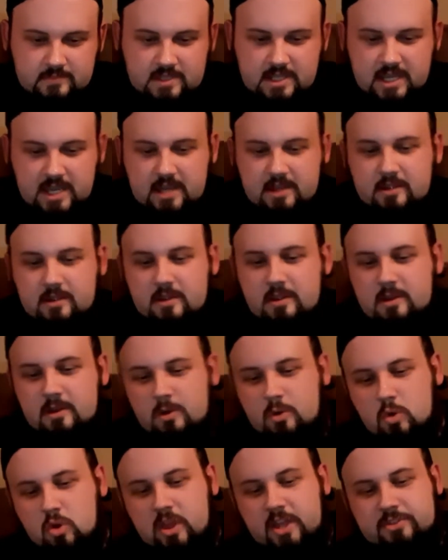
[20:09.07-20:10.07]
Yeah,
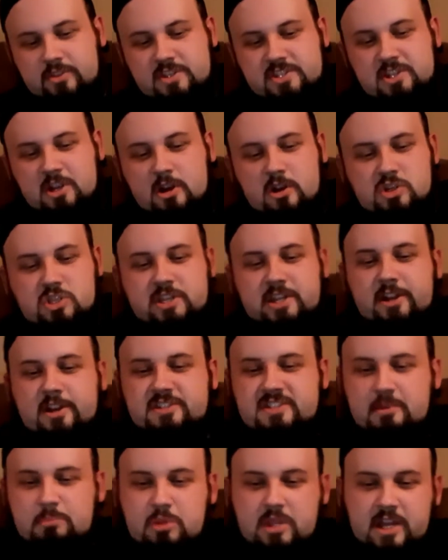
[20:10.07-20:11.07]
or like the Surge
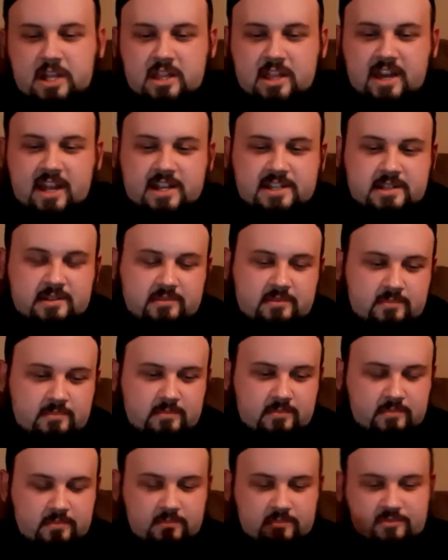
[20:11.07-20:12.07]
leaders that play like
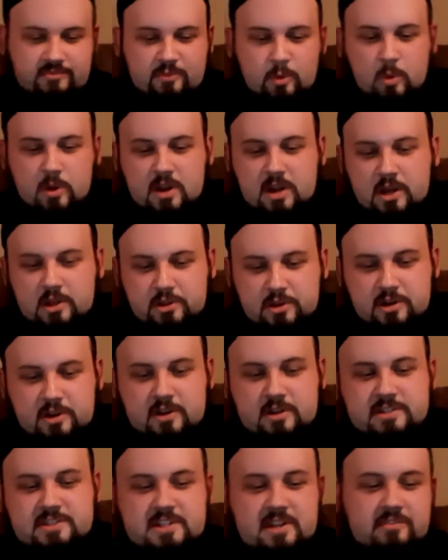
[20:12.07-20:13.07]

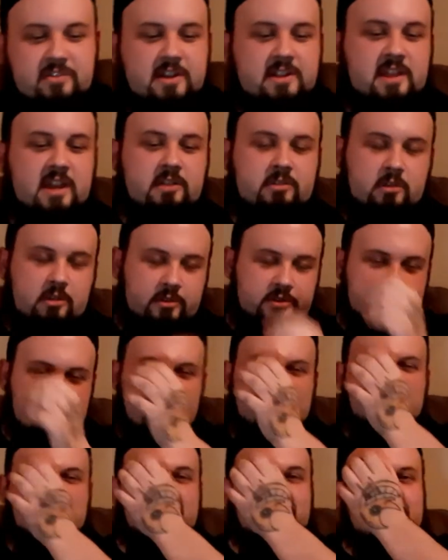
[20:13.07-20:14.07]
4-color and stuff like that, and all
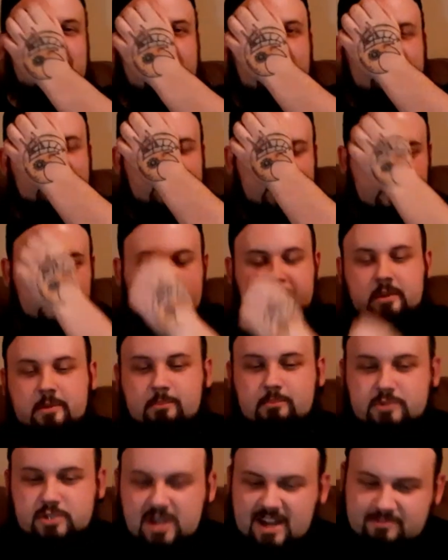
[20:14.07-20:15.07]
tricolor decks around the
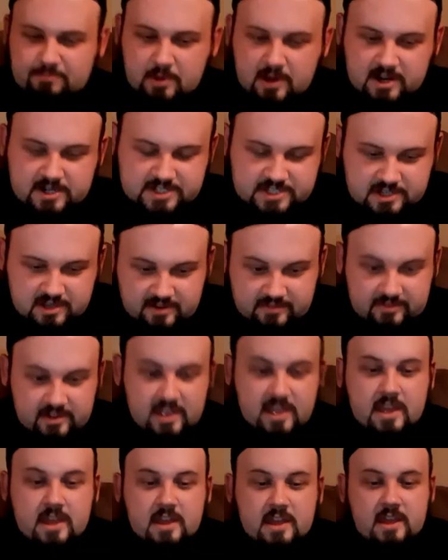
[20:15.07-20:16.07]
draft box stuff.
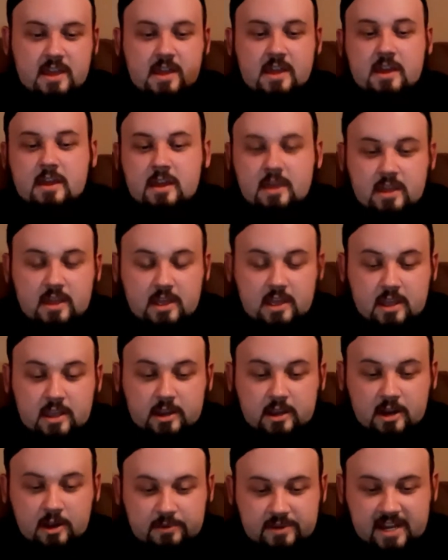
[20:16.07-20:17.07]

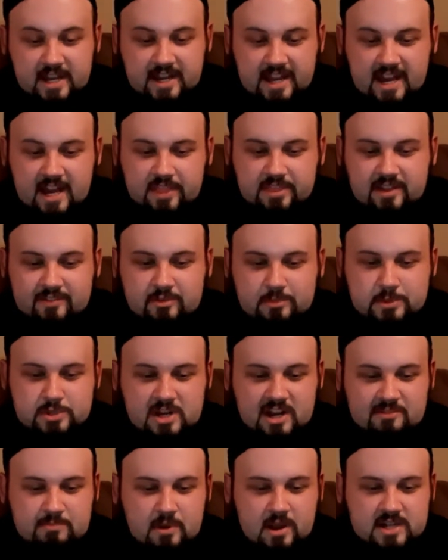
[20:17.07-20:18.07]
You don't need anything from the
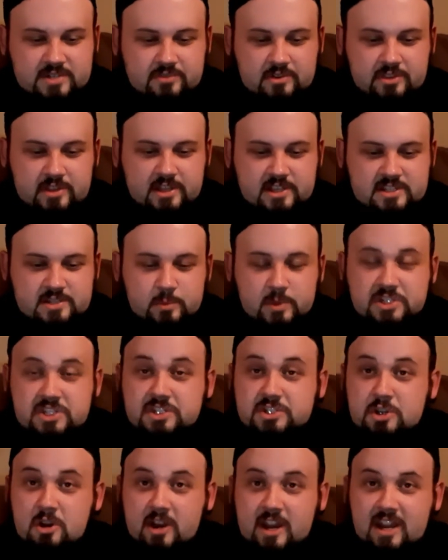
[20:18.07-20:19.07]
draft box for this, which
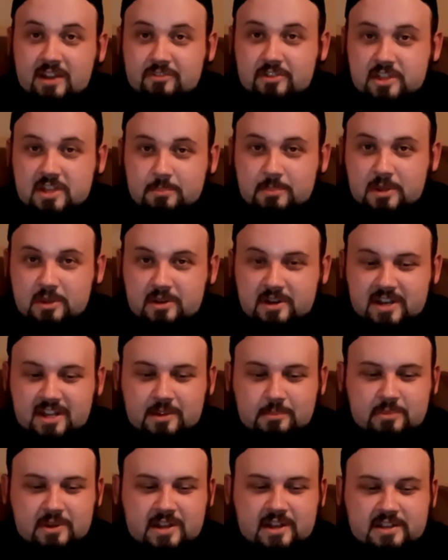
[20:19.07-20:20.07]
is great for the community
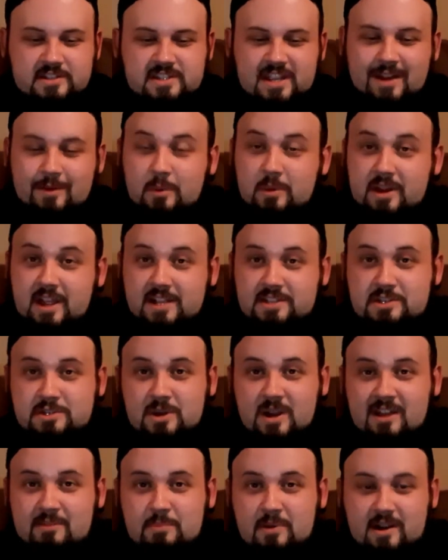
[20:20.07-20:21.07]
because everyone hates the
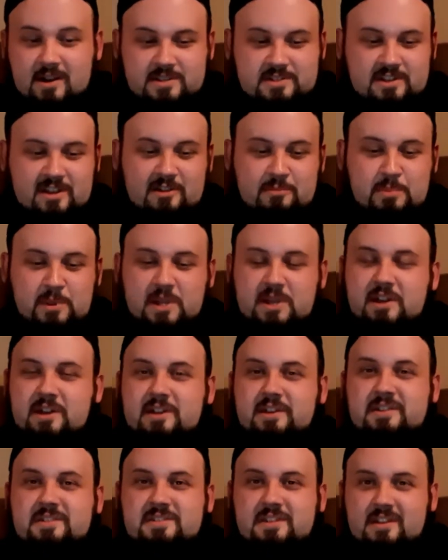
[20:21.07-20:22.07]
draft box stuff
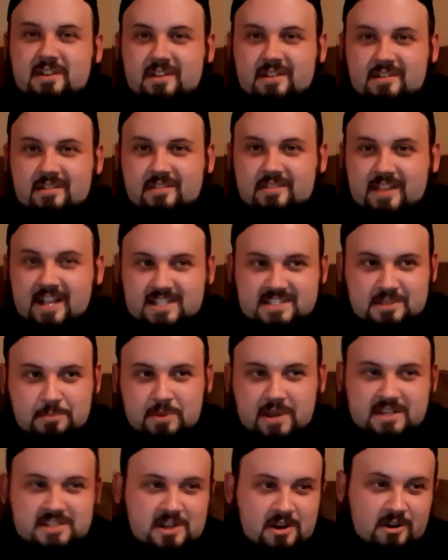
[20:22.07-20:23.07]
because that's the
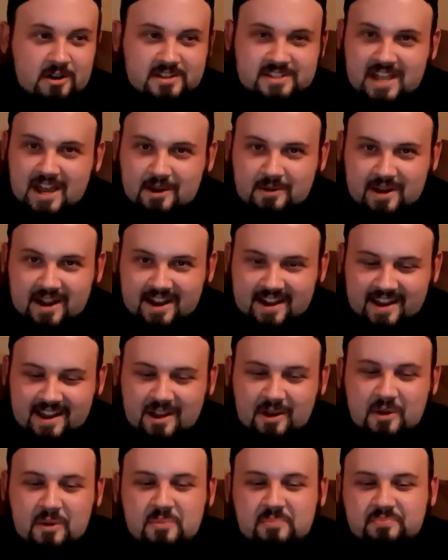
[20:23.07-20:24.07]
best cards out right
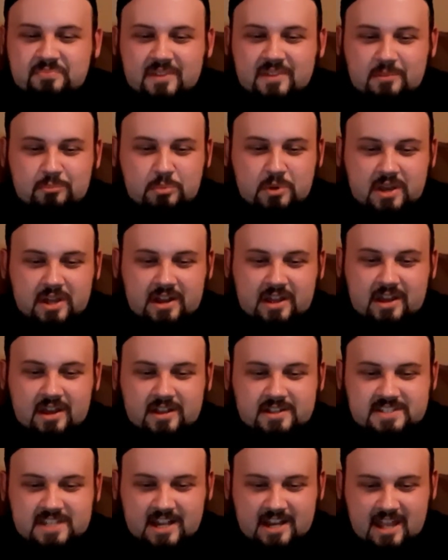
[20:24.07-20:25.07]
now.
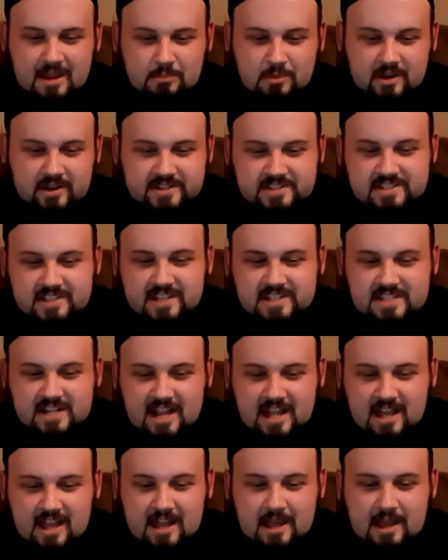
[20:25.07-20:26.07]
But Set 9 brought us this, and
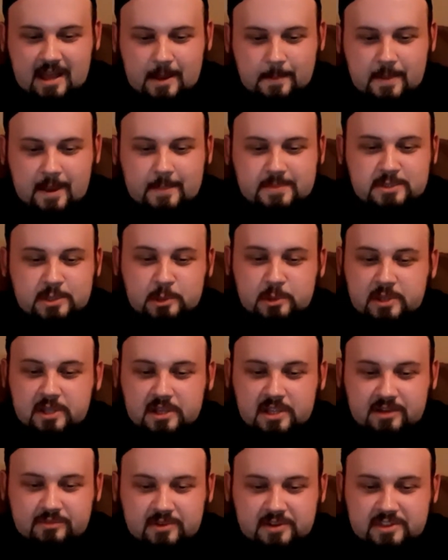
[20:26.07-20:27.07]
I'm absolutely in
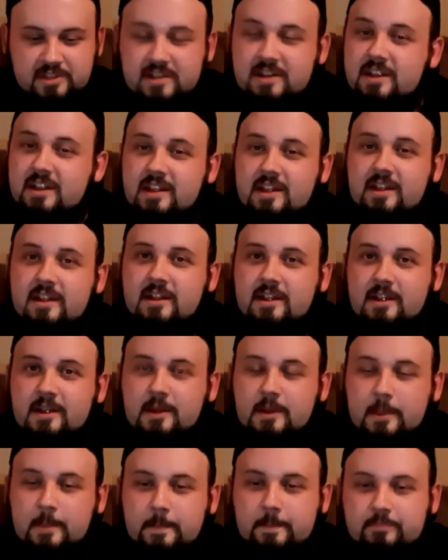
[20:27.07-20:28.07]
love with it.
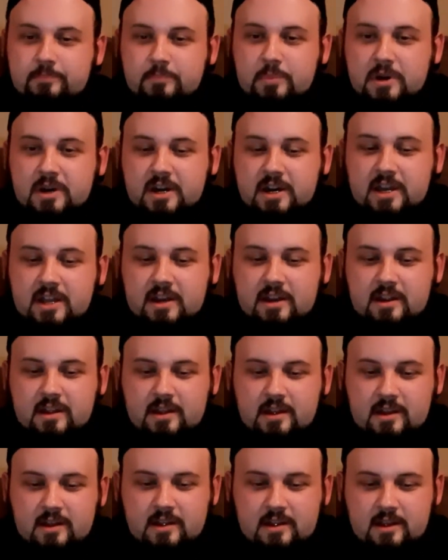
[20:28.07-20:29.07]
But
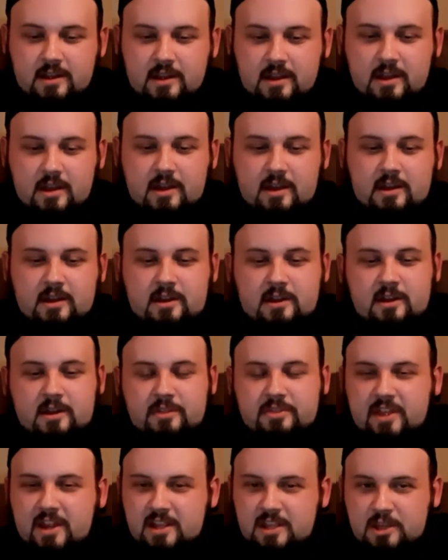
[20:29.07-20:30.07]

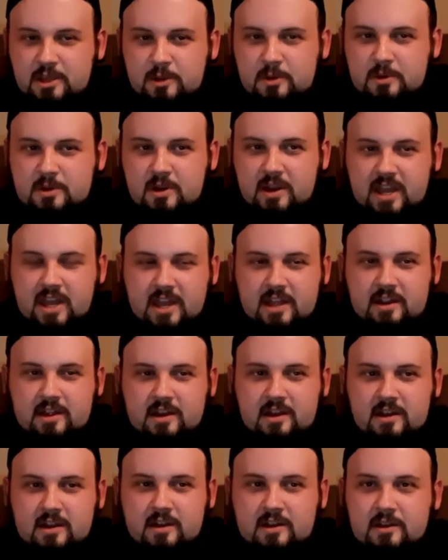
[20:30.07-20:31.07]
thank you at
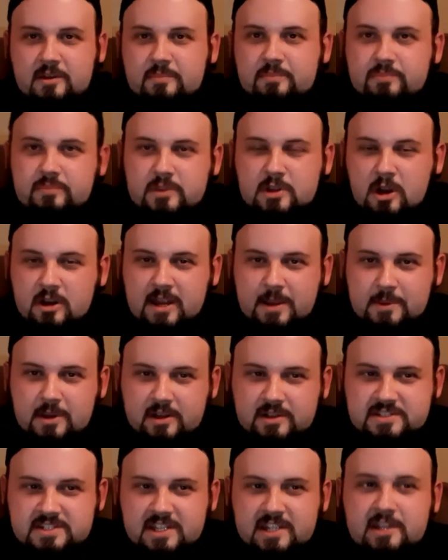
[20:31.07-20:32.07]
Card Game
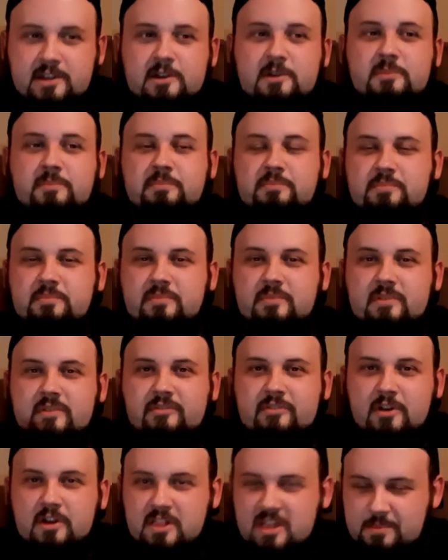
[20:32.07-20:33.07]
Coliseum
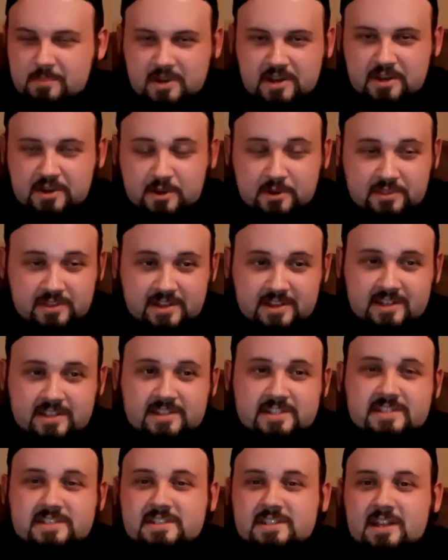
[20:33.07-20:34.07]
for letting me do
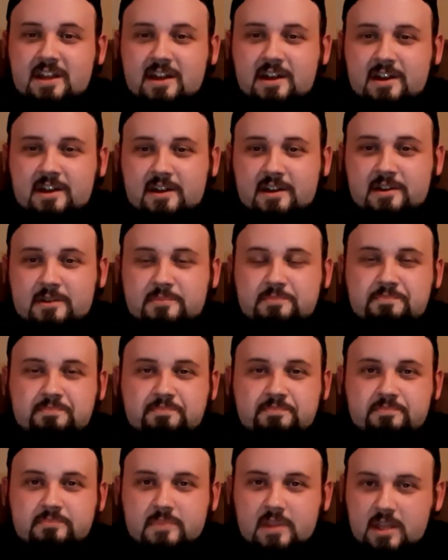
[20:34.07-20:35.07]
this.
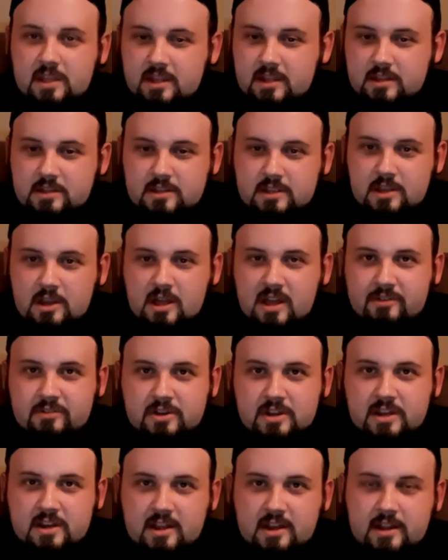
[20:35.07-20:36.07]
Y'all have a
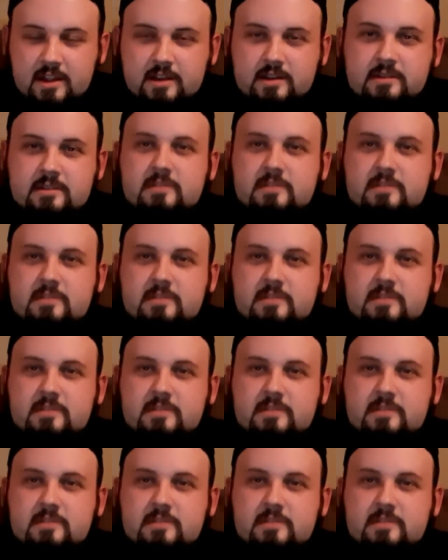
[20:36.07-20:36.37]
good night.